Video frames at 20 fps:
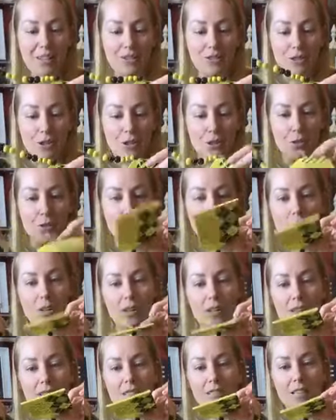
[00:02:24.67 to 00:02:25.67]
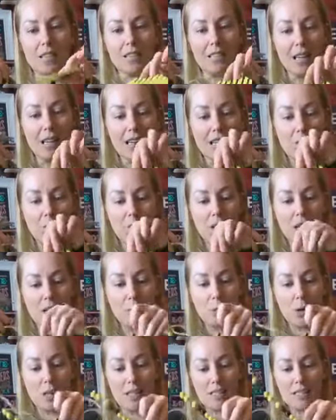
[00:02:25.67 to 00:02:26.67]
So this says honeybee
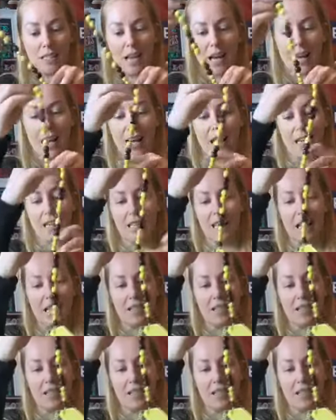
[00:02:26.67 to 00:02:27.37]
on one side